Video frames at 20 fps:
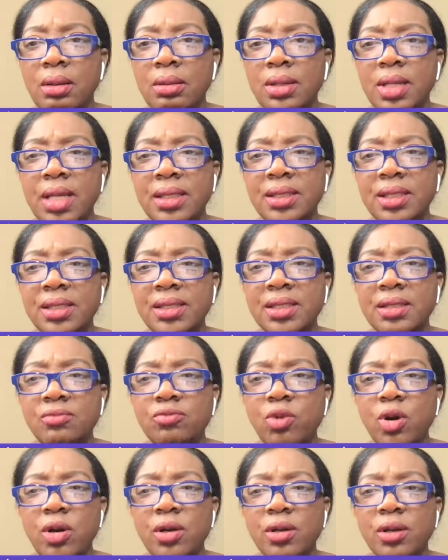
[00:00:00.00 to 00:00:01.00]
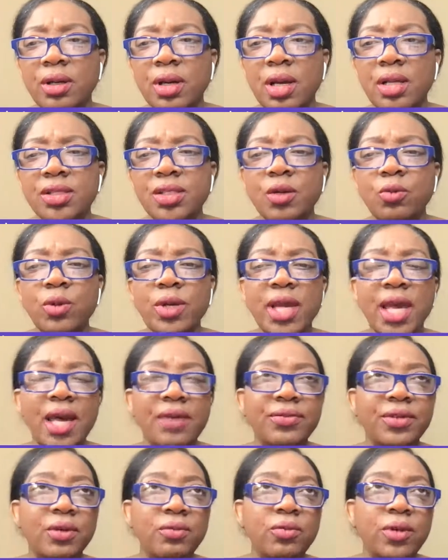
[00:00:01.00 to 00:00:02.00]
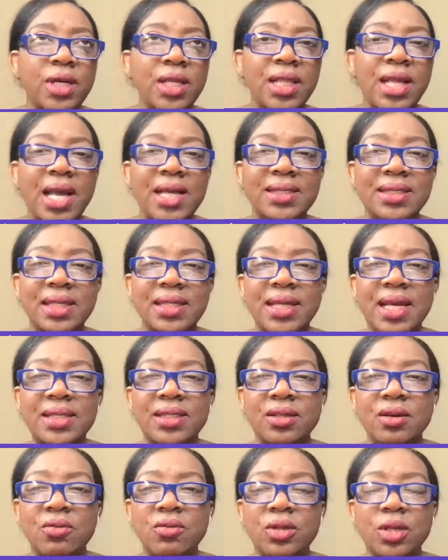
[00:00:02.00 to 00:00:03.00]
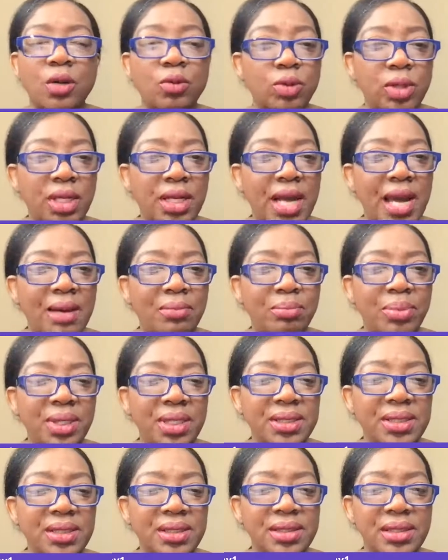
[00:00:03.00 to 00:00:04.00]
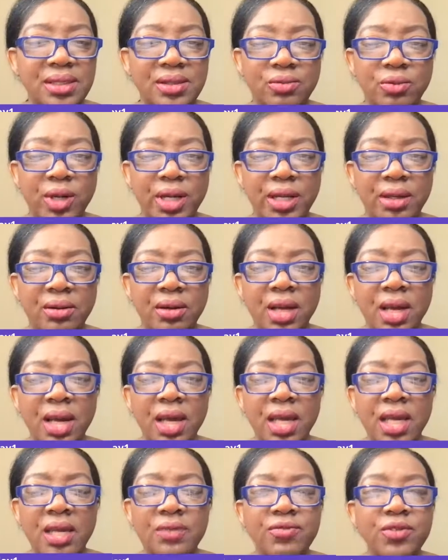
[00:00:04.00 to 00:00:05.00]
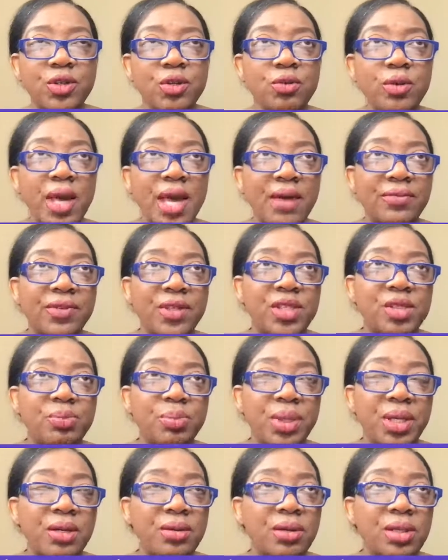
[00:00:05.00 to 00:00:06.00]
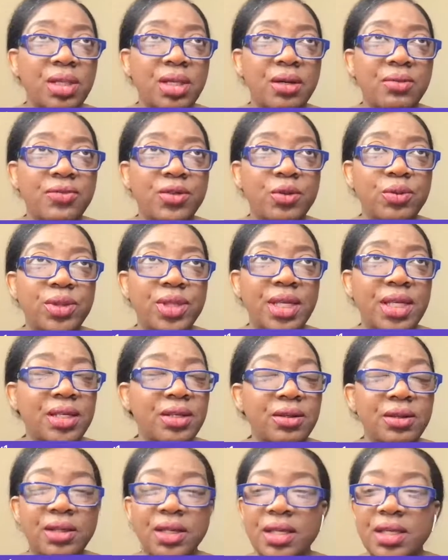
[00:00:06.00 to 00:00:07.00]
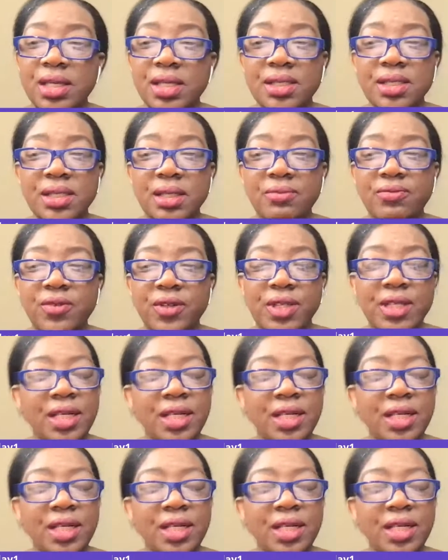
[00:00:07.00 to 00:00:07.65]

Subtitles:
That doesn't work. So we have to realize that that's going on in our business as well. If you have the spirit of you think you're going to get something for